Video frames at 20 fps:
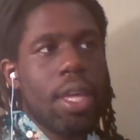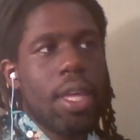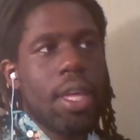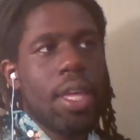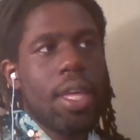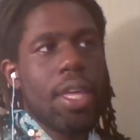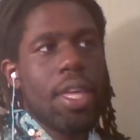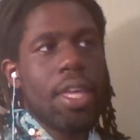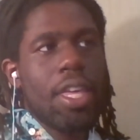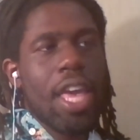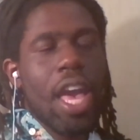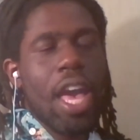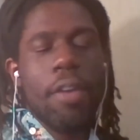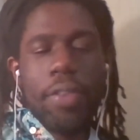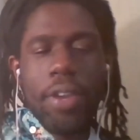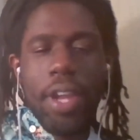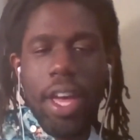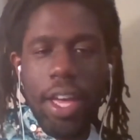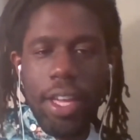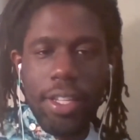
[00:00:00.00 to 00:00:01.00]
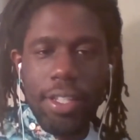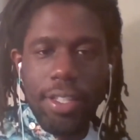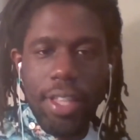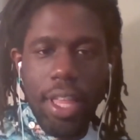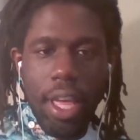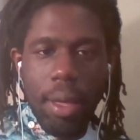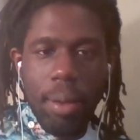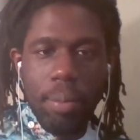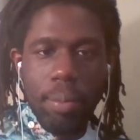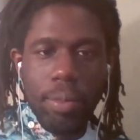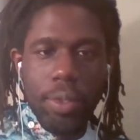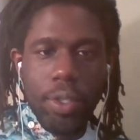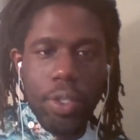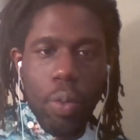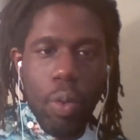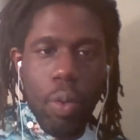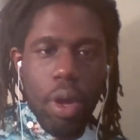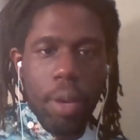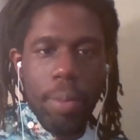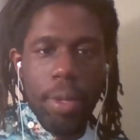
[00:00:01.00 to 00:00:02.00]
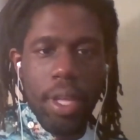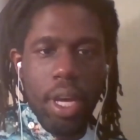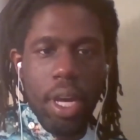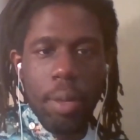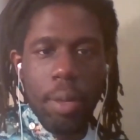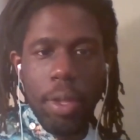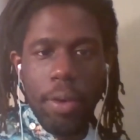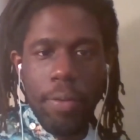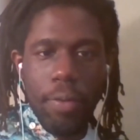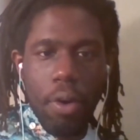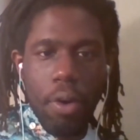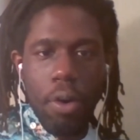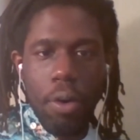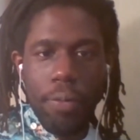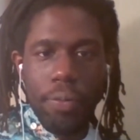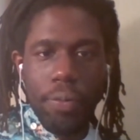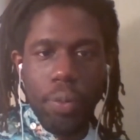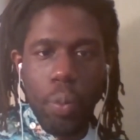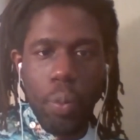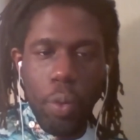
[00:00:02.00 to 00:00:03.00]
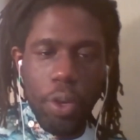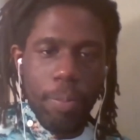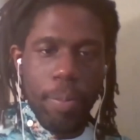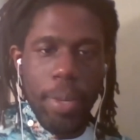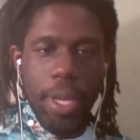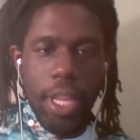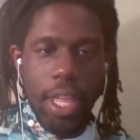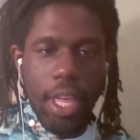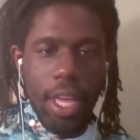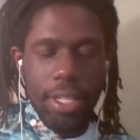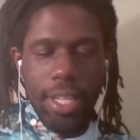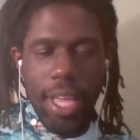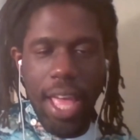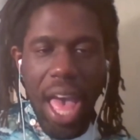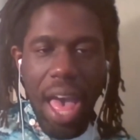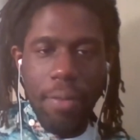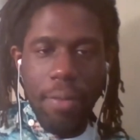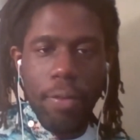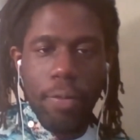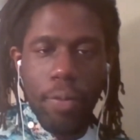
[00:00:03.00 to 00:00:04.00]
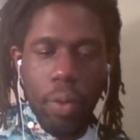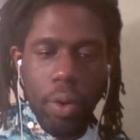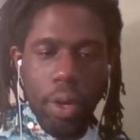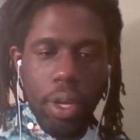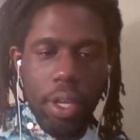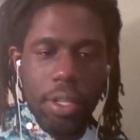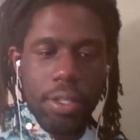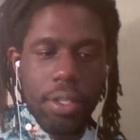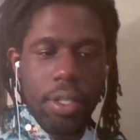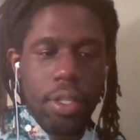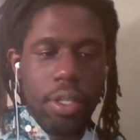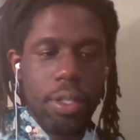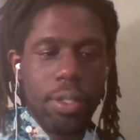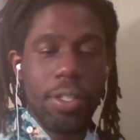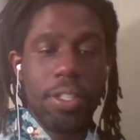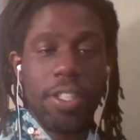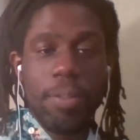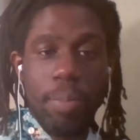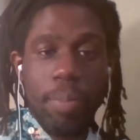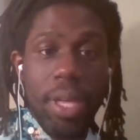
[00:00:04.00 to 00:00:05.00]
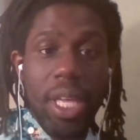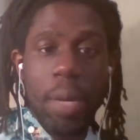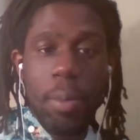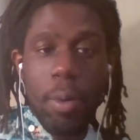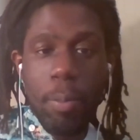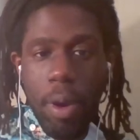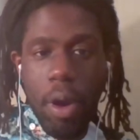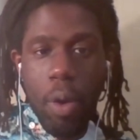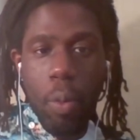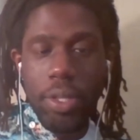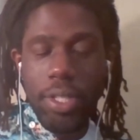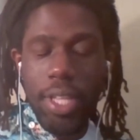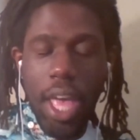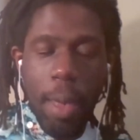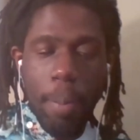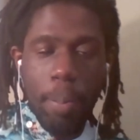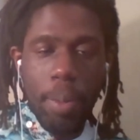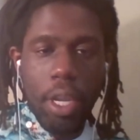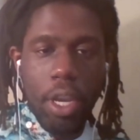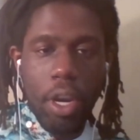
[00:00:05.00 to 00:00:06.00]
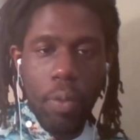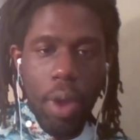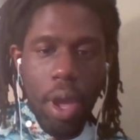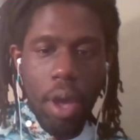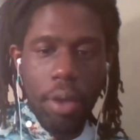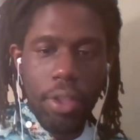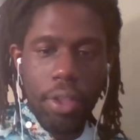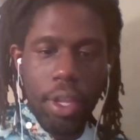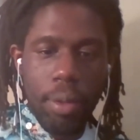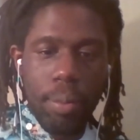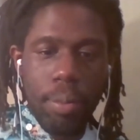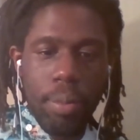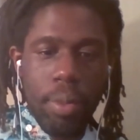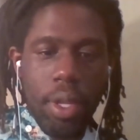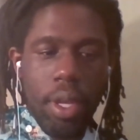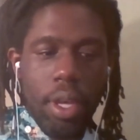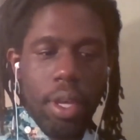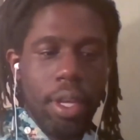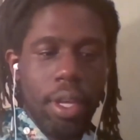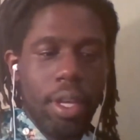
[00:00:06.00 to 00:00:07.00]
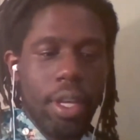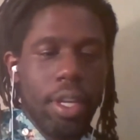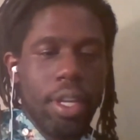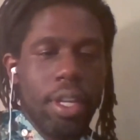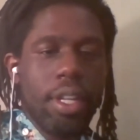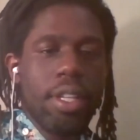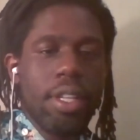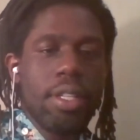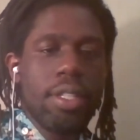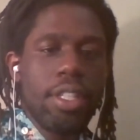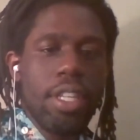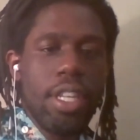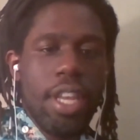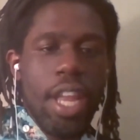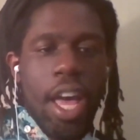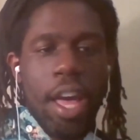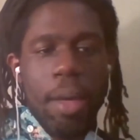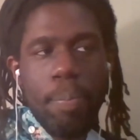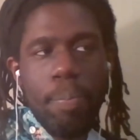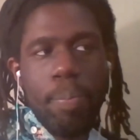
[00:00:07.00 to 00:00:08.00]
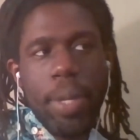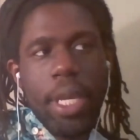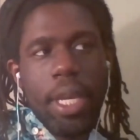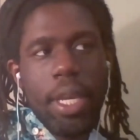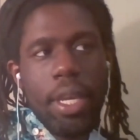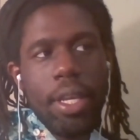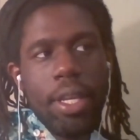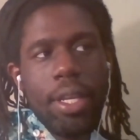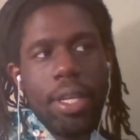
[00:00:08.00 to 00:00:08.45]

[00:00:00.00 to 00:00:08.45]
galvanize them to want to become involved with media, to have a voice, to speak up about what's happening around them, to not be